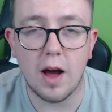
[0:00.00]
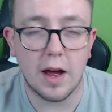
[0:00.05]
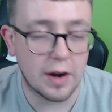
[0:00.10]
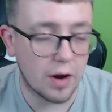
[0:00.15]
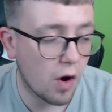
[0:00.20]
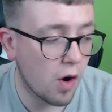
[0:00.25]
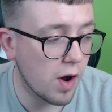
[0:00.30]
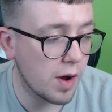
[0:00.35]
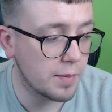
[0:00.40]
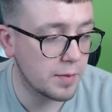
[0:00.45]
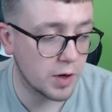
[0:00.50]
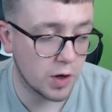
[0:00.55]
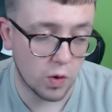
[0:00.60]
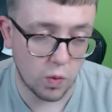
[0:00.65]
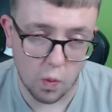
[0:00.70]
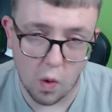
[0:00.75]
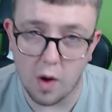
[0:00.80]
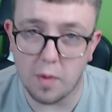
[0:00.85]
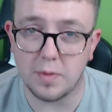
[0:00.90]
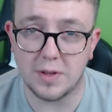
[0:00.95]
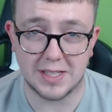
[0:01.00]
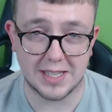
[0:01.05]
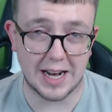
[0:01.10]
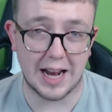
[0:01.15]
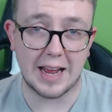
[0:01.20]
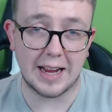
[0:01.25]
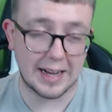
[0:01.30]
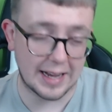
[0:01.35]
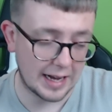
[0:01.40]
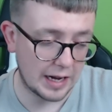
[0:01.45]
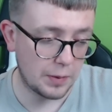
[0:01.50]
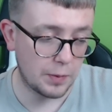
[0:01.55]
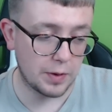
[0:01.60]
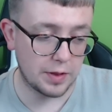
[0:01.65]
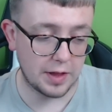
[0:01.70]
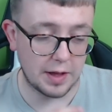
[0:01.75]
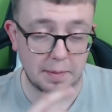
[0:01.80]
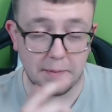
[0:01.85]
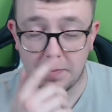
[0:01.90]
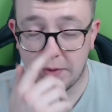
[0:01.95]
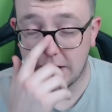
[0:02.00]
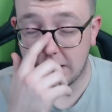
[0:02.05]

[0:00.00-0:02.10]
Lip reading: and I am going to wipe the slate clean with him